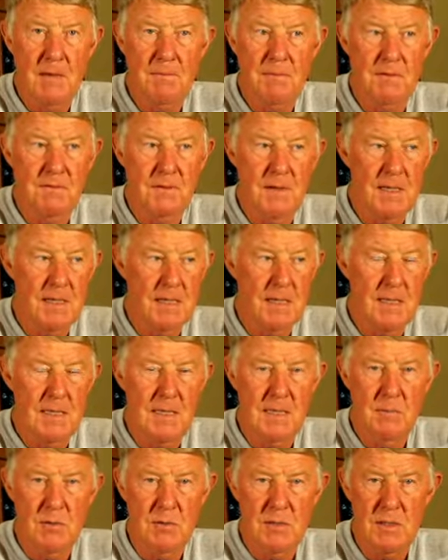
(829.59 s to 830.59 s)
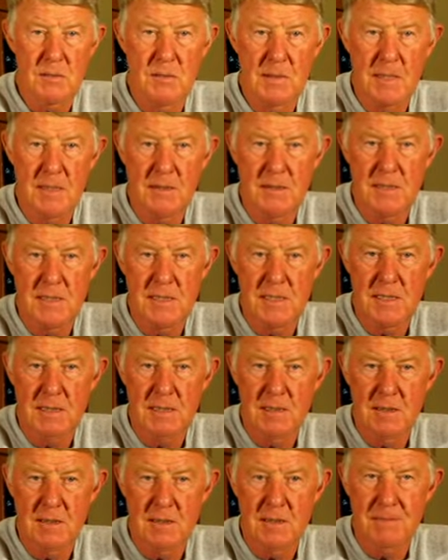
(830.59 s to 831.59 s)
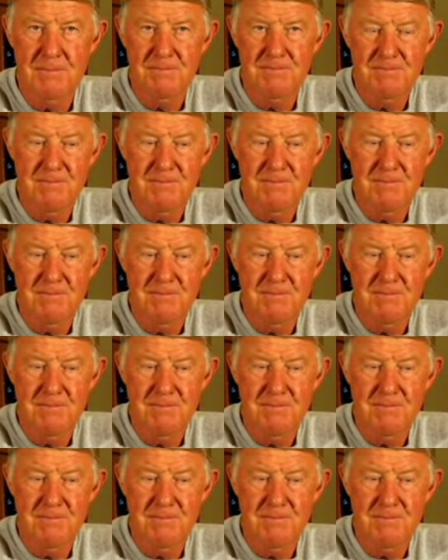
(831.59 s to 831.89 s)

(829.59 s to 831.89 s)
If you feel like you need more tomatoes in it, do it.